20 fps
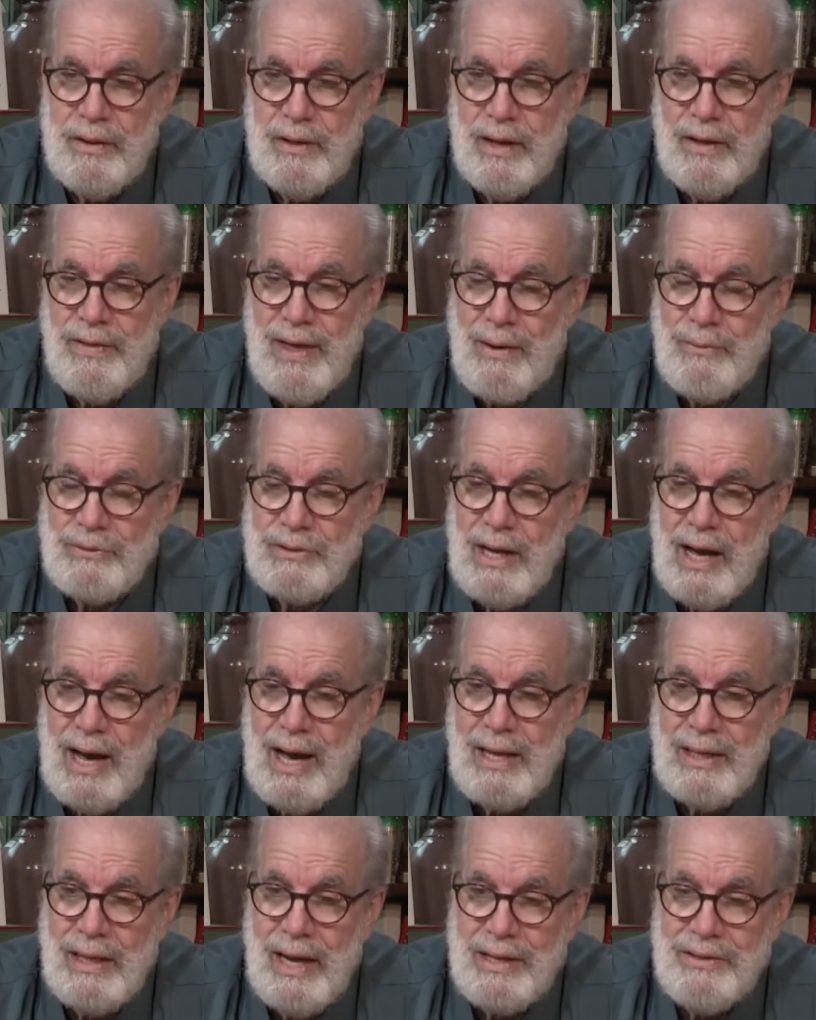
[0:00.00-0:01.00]
And that was a
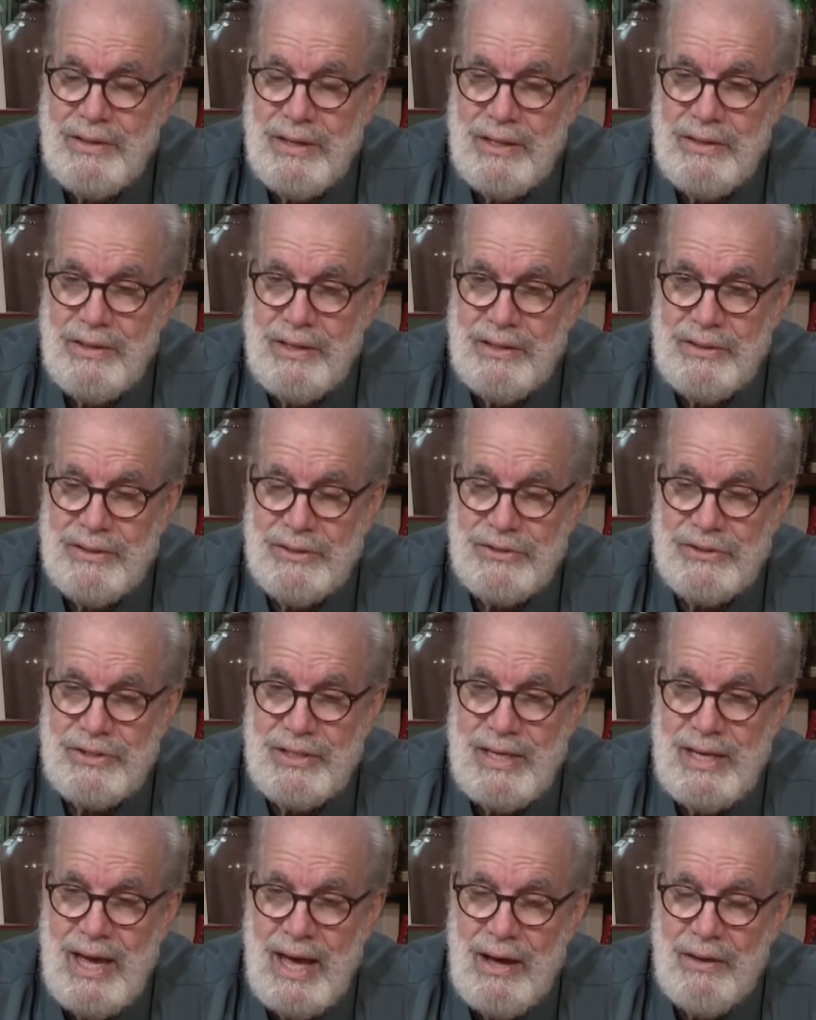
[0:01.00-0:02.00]
highlight to
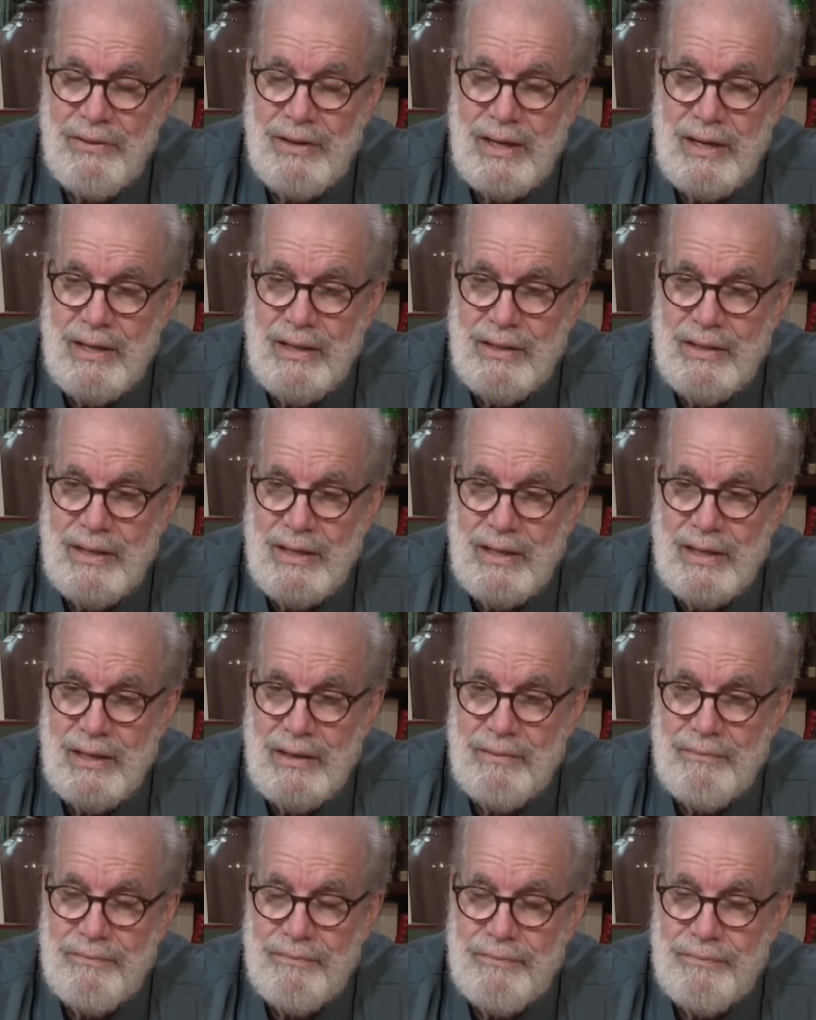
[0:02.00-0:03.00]
see how
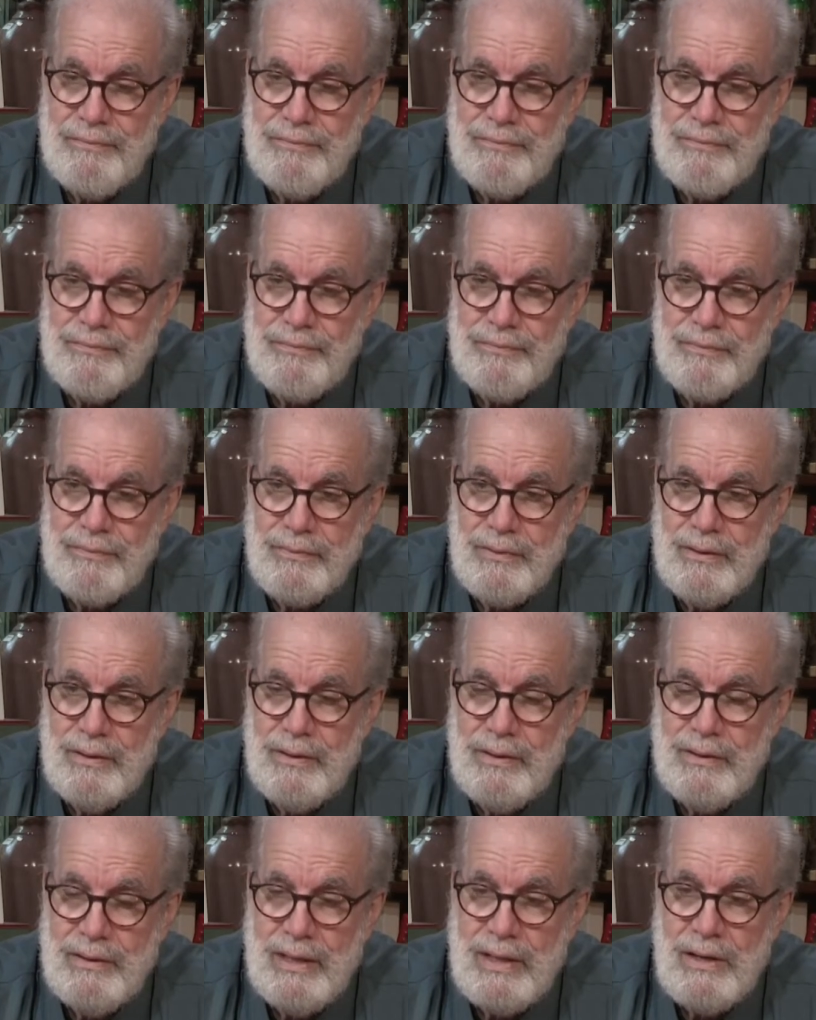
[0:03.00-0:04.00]
the
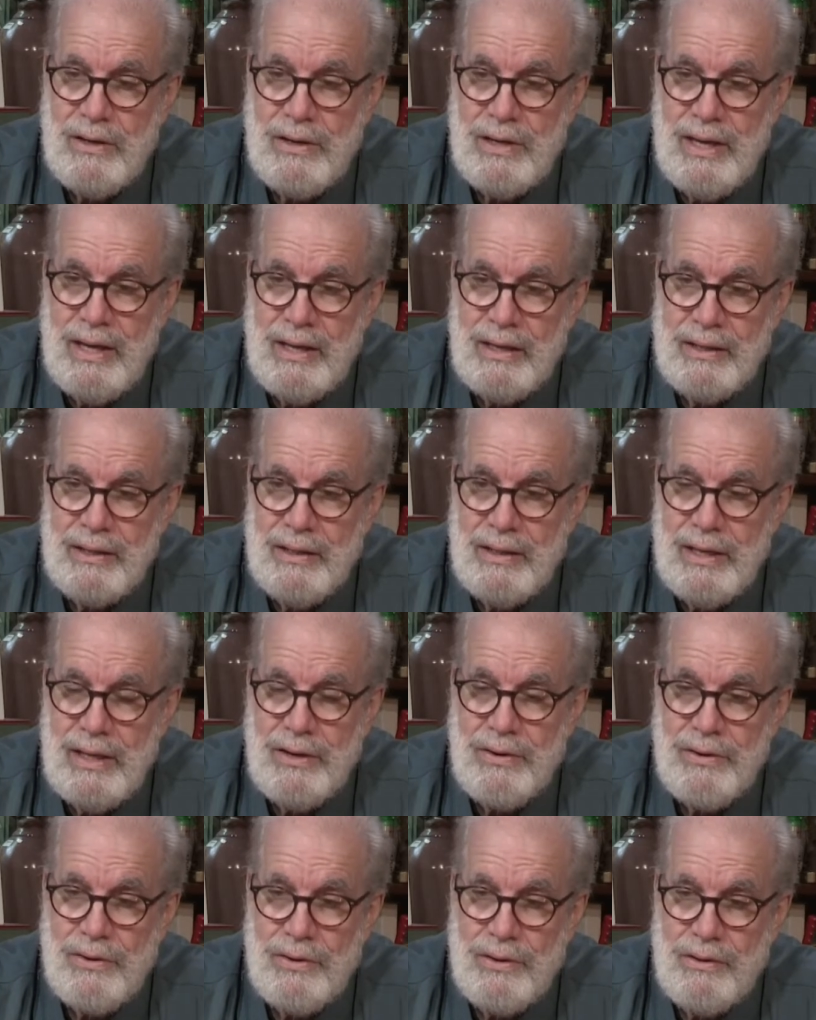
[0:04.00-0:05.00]
internet
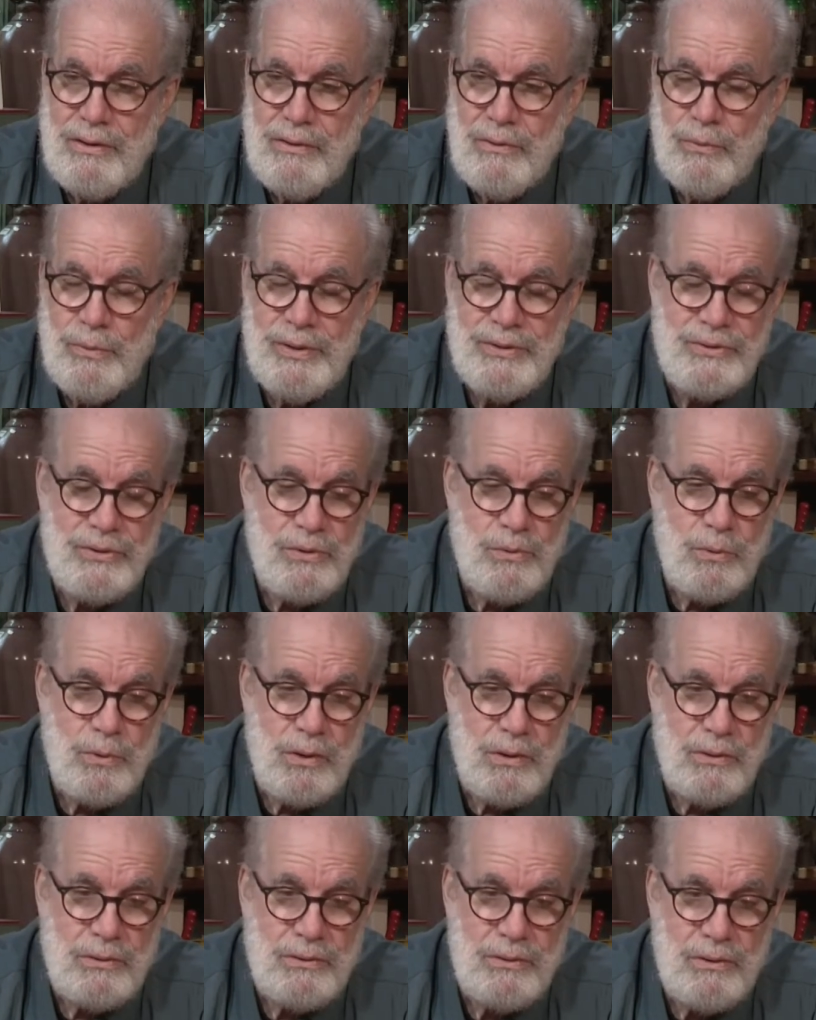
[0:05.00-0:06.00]
entered the wizard
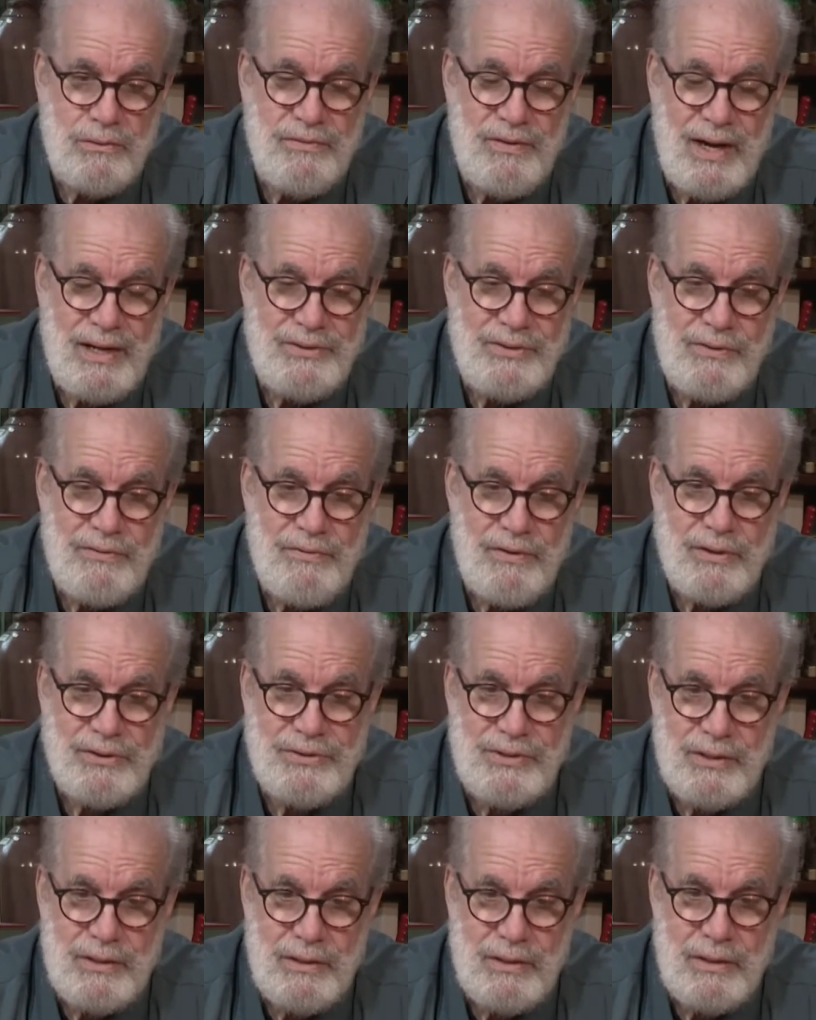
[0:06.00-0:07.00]
world, or vice
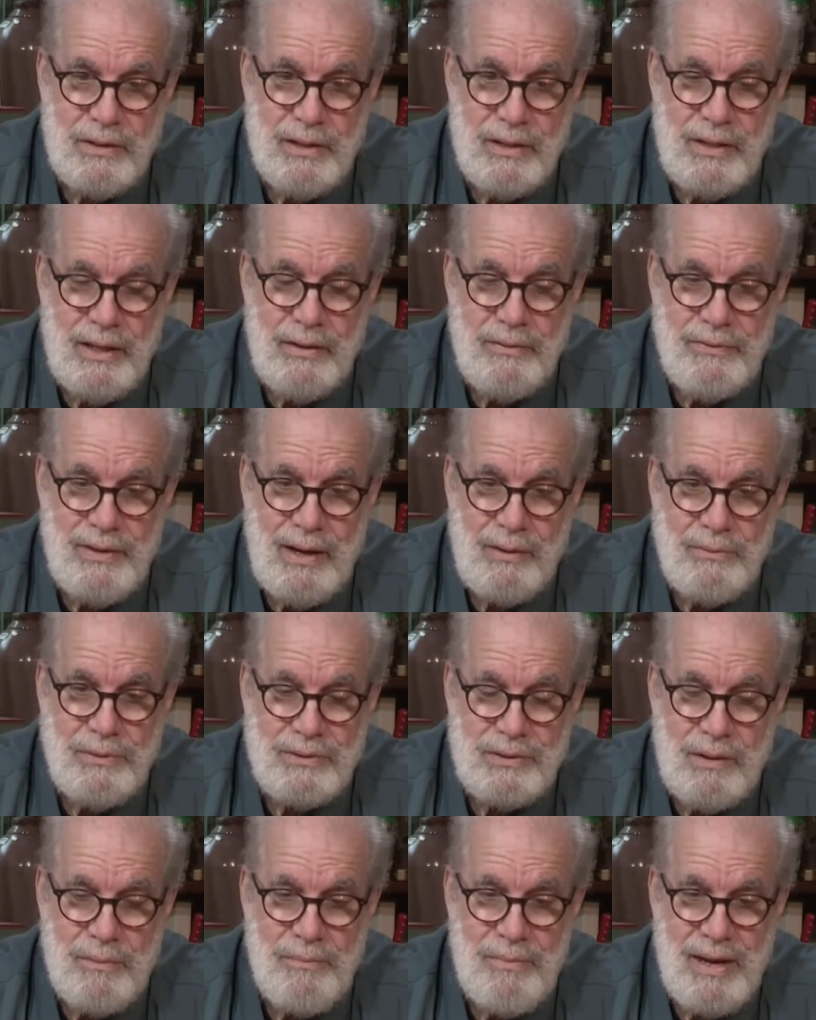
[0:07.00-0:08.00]
versa. That
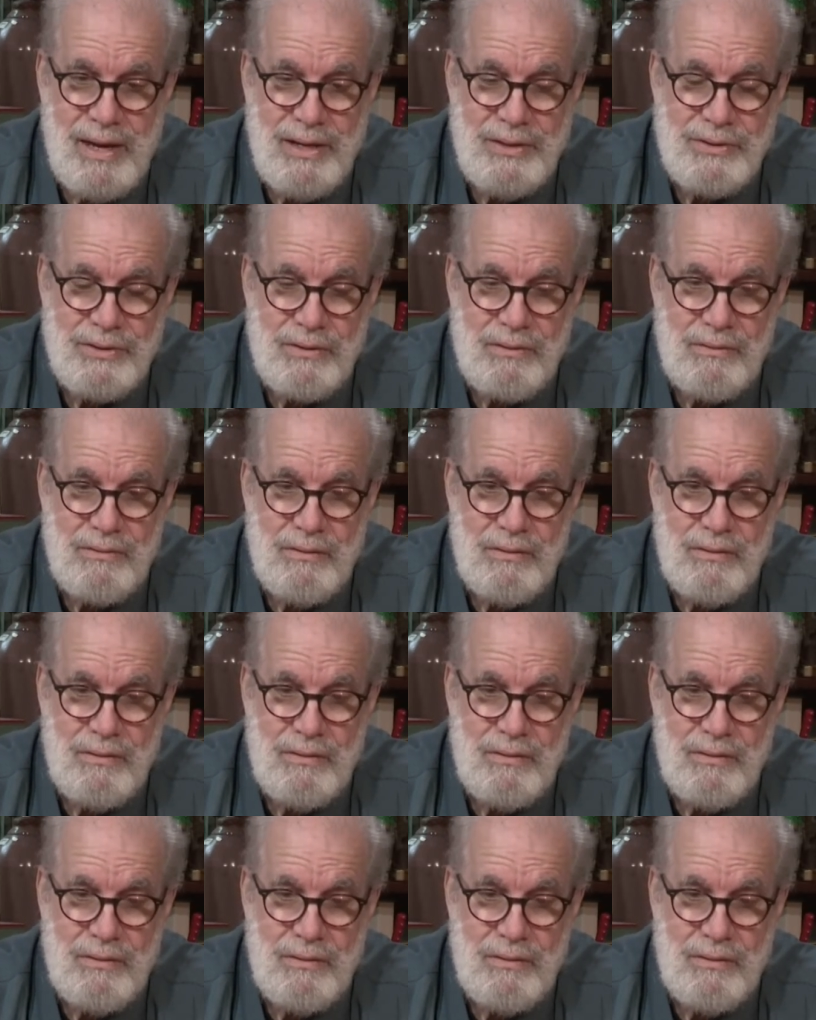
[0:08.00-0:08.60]
was a major